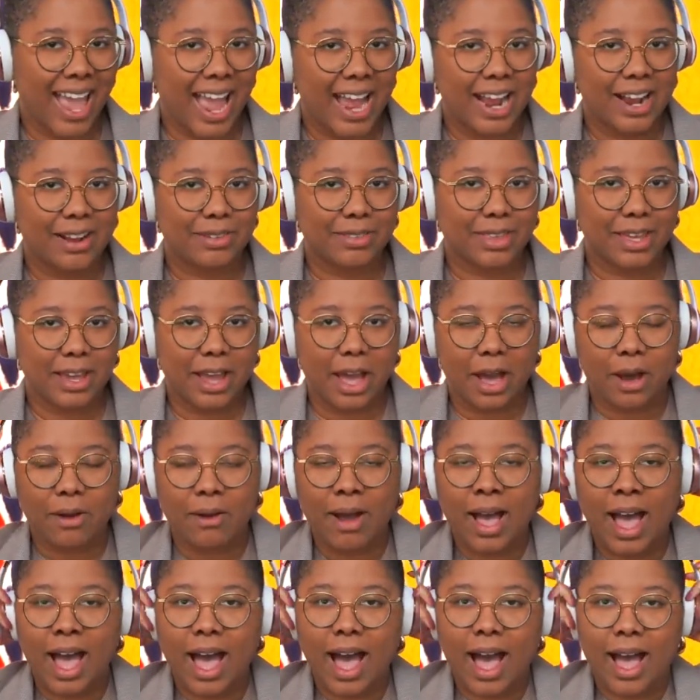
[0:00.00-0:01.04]
Here they
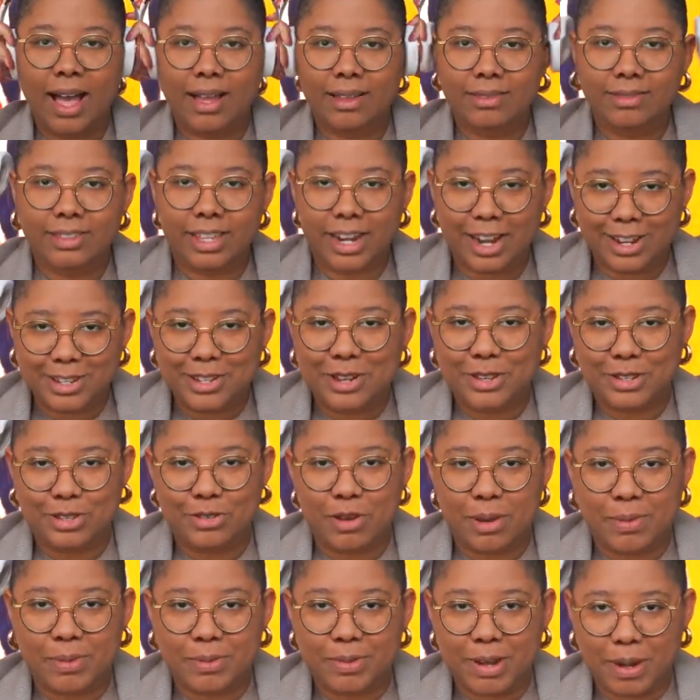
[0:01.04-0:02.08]
go. Did I start
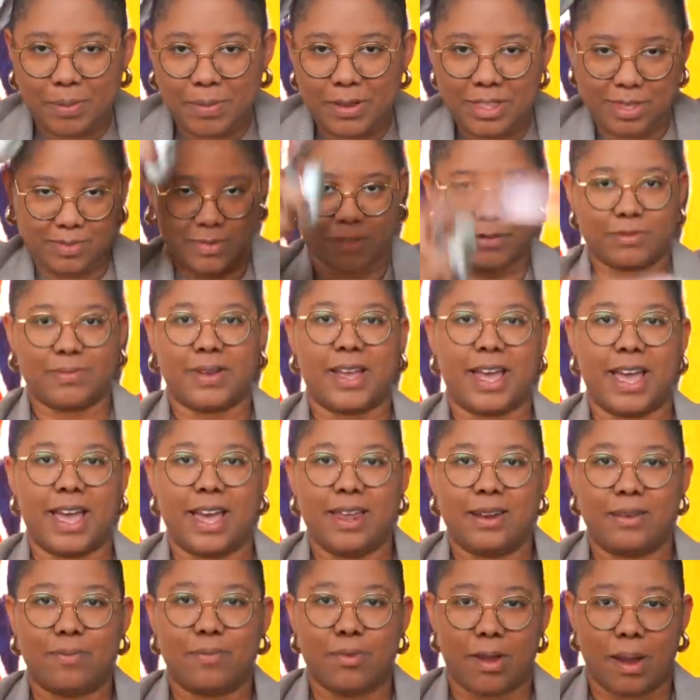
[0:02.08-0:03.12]
screaming when I put them over my
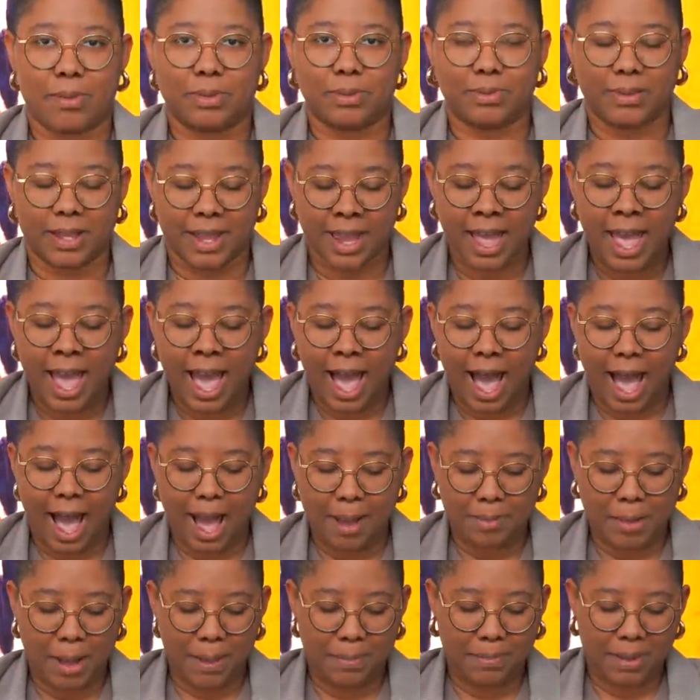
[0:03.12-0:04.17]
head? Probably.
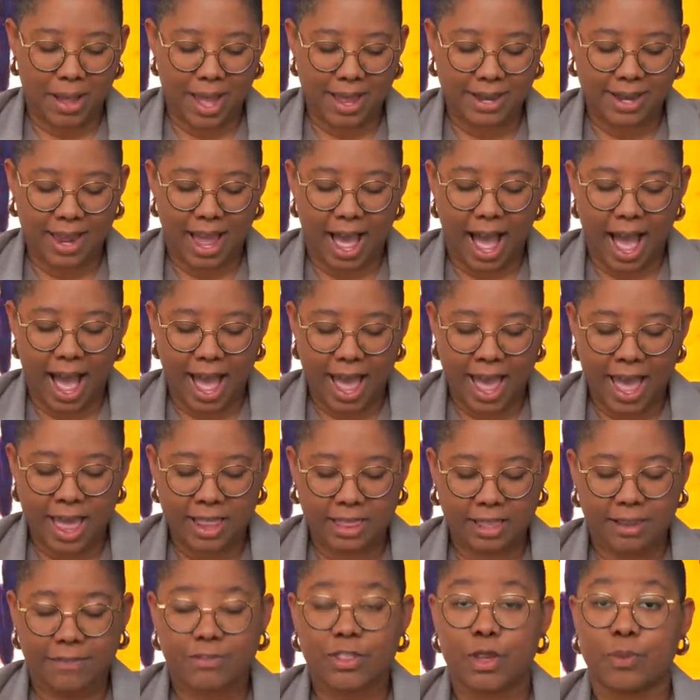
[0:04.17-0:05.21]
Um, but I
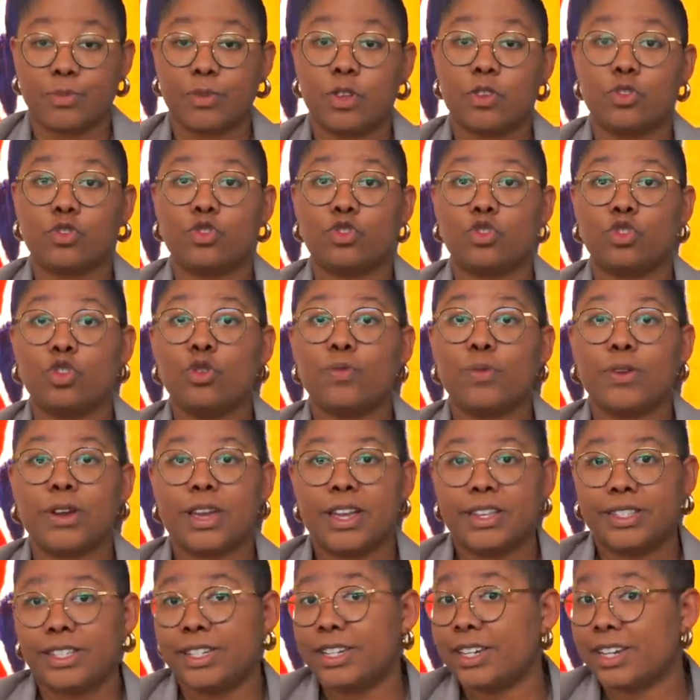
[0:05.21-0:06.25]
love them. They're super
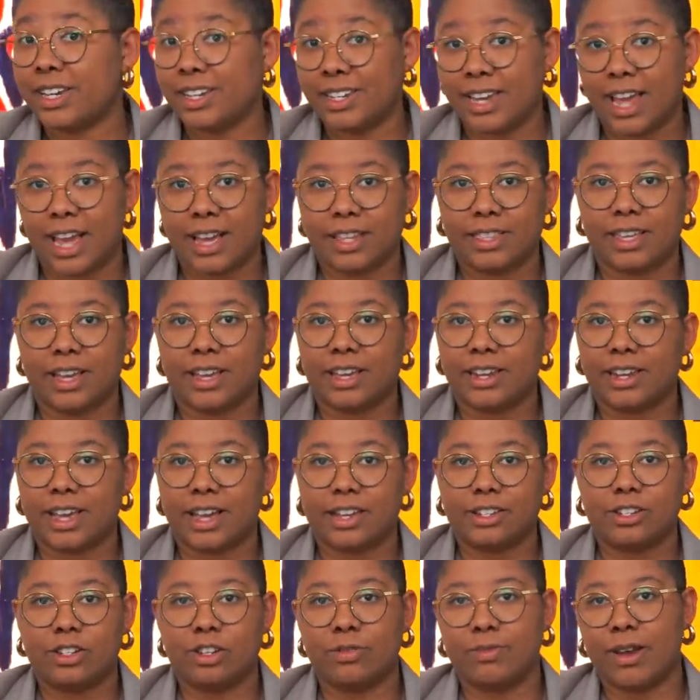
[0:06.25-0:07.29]
easy to connect. They
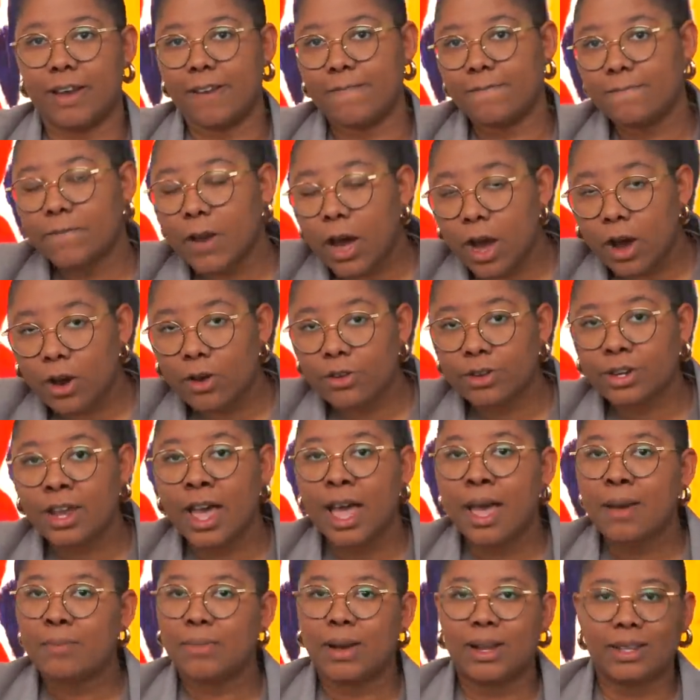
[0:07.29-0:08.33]
connect to my phone,
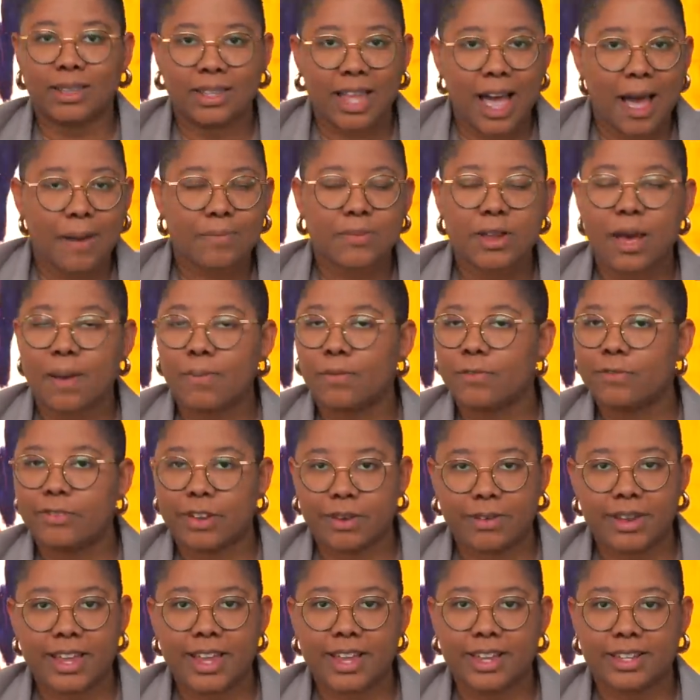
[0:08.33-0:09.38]
my laptop
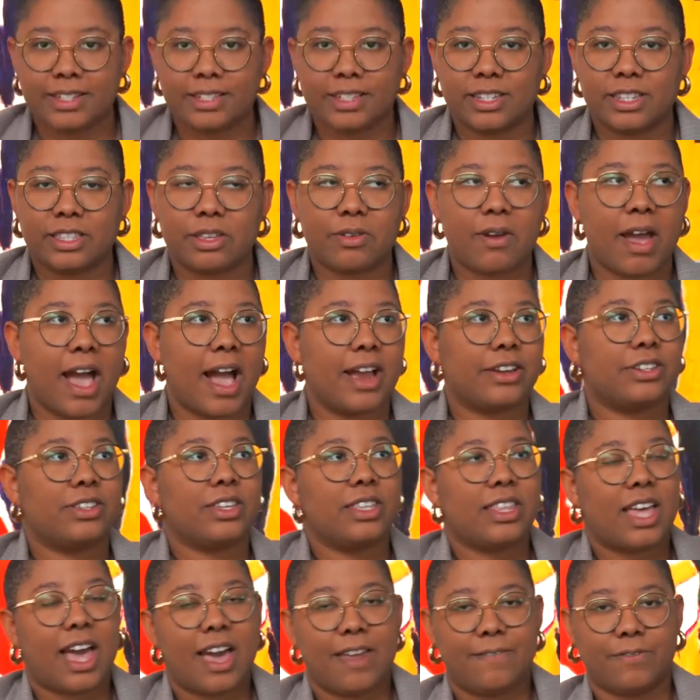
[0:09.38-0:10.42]
very easily. They're
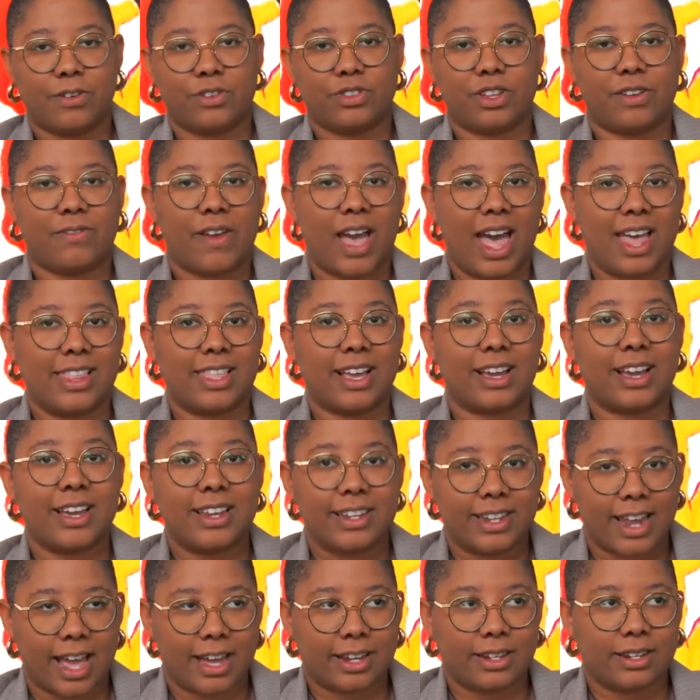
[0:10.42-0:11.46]
actually the headphones I've had that
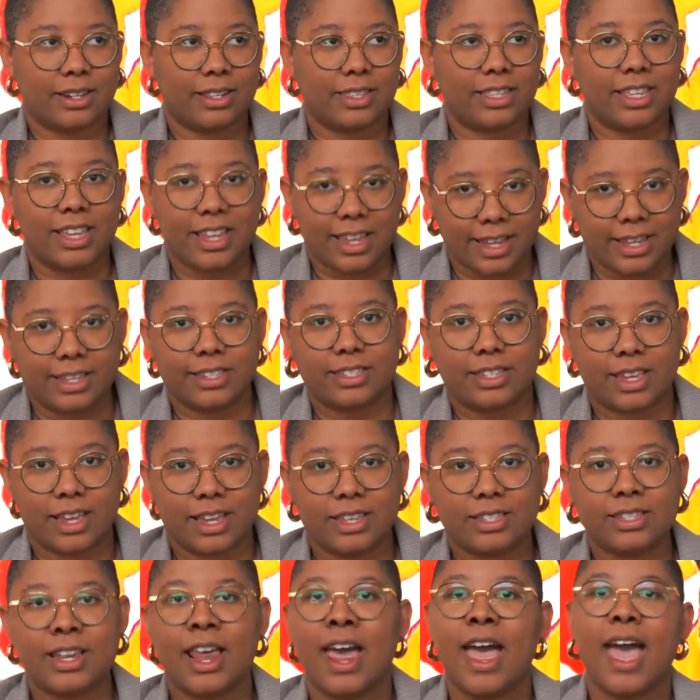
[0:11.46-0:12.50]
connect the
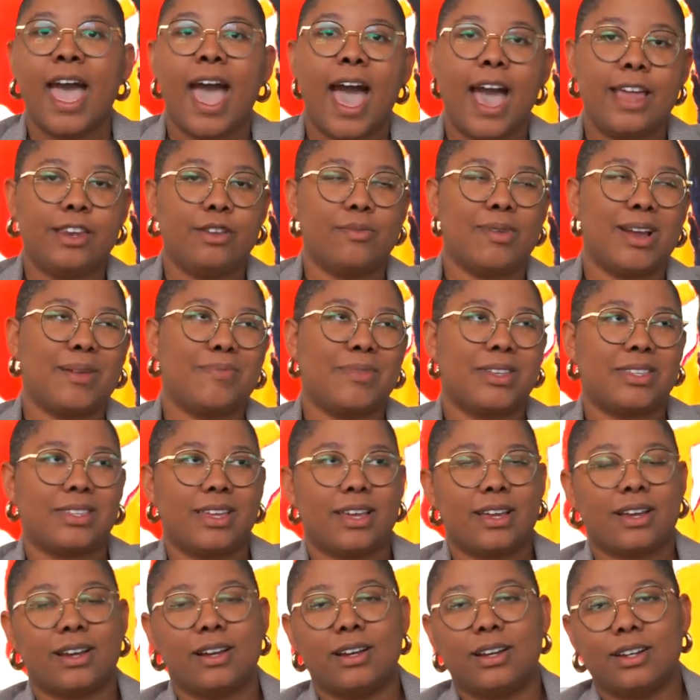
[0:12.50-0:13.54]
easiest. And you might be
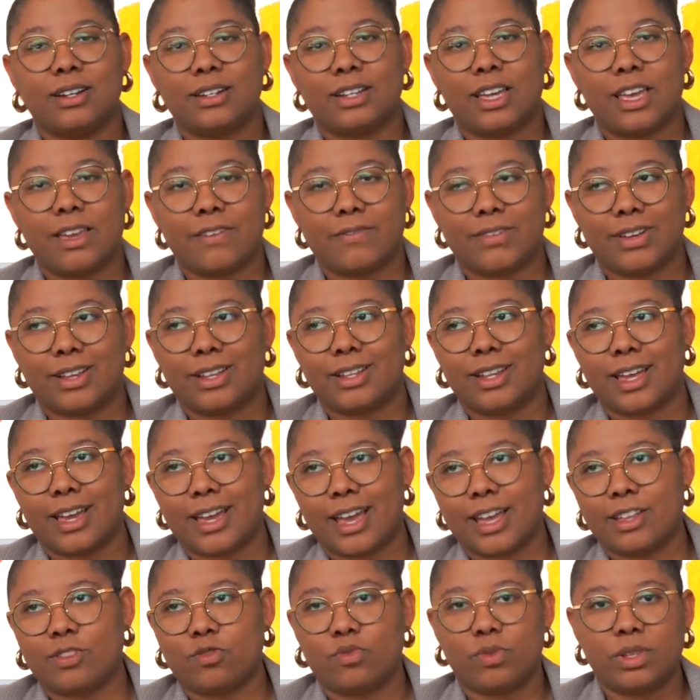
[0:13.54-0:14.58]
saying, oh, Kiva,
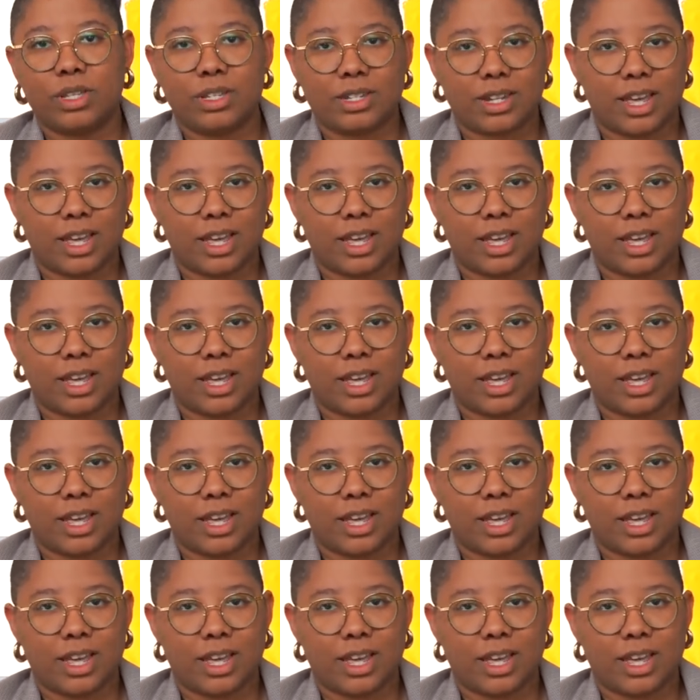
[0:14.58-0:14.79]
like it's really